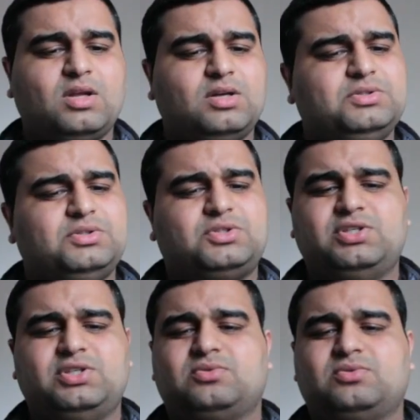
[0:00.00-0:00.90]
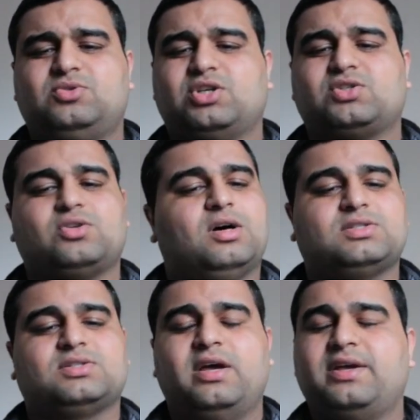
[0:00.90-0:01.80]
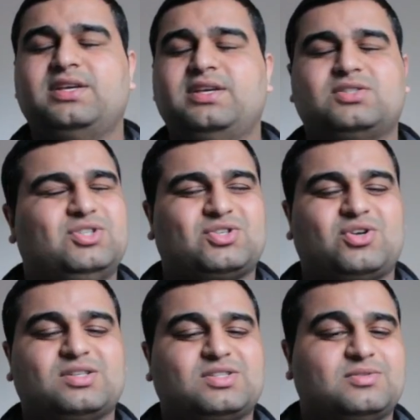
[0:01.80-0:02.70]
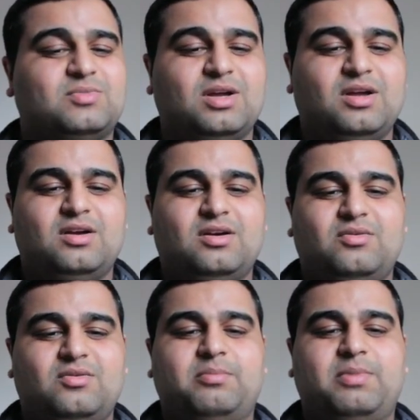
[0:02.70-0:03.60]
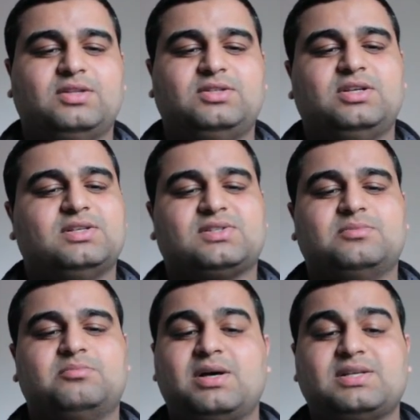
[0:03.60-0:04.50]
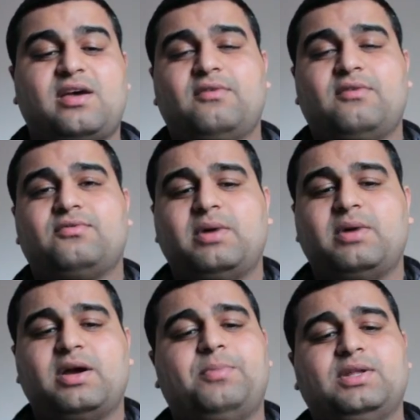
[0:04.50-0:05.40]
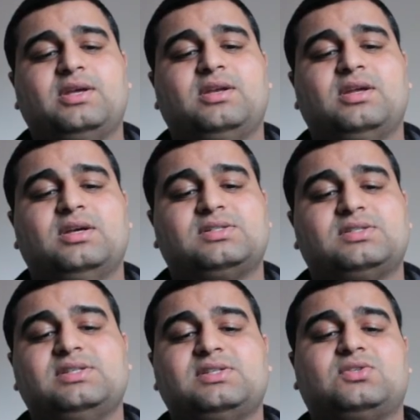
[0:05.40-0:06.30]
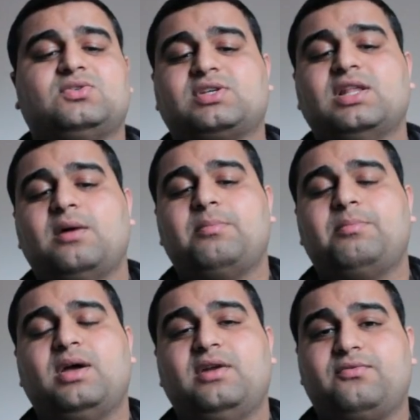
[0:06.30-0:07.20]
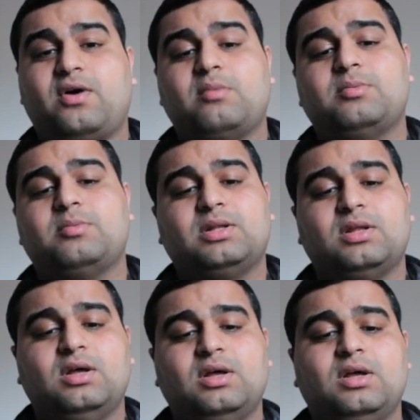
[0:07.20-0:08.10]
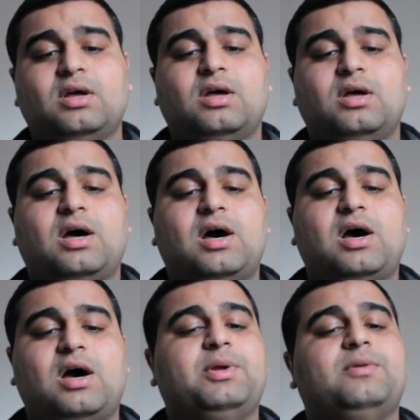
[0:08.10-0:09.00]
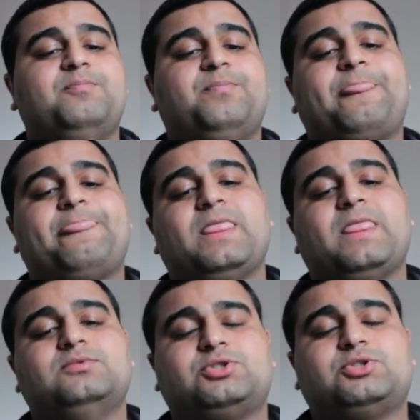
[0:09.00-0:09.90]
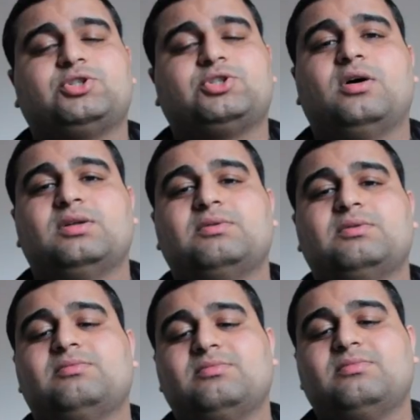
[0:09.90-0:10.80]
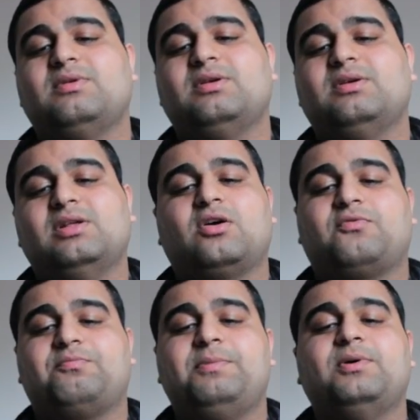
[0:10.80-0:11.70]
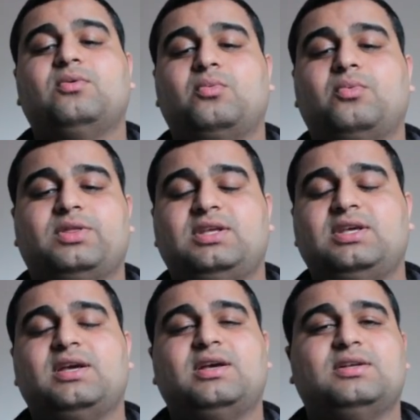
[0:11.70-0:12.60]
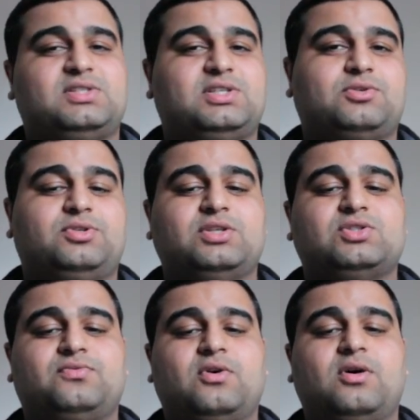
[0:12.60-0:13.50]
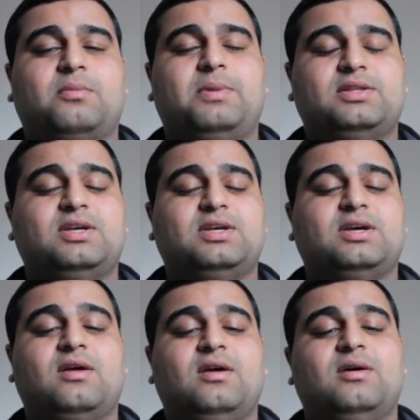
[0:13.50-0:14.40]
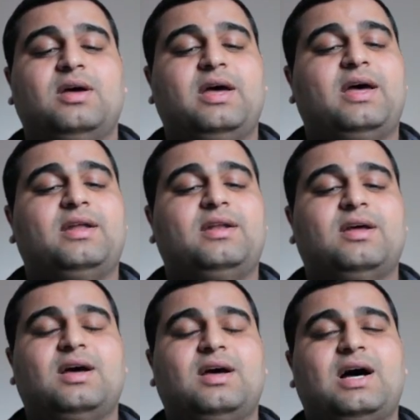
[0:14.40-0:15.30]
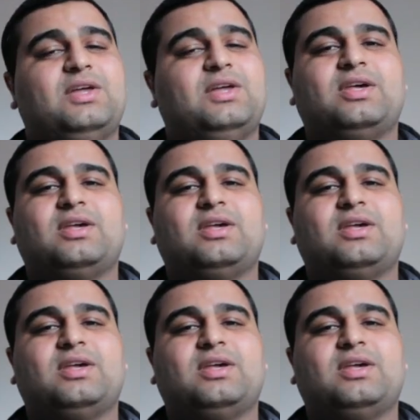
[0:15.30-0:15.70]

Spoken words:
She's just awesome. He's just awesome. Really, Beladion is a must-have in my opinion. It's easy to skill up and farmable. I mean, sure, a lot of people want the secret dungeon for Beladion, and I think